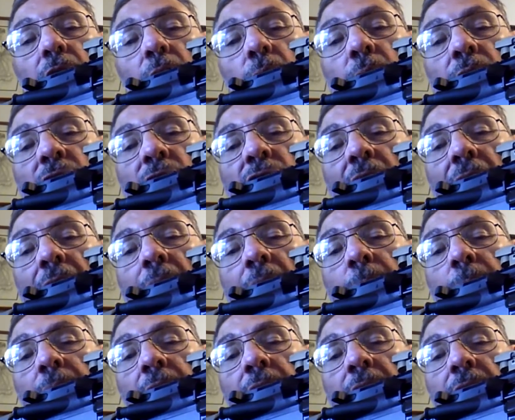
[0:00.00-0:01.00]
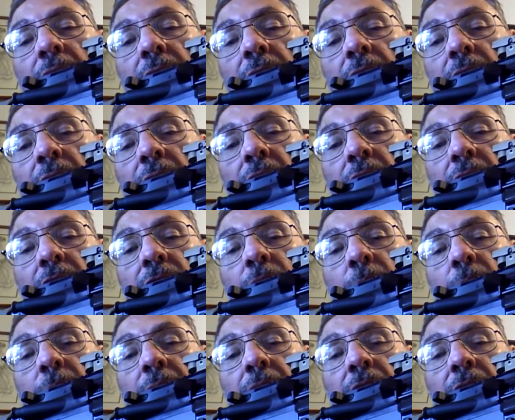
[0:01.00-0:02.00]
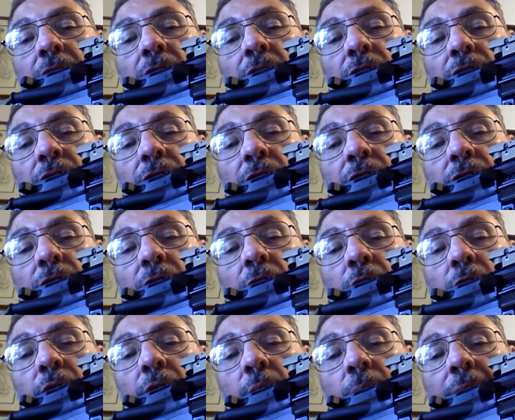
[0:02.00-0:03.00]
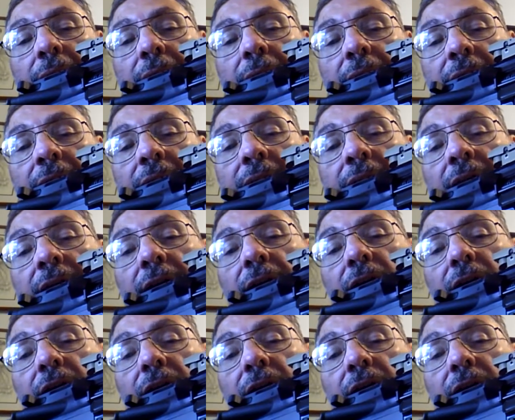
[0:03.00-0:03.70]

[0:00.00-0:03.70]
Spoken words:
which happened to me just this very weekend.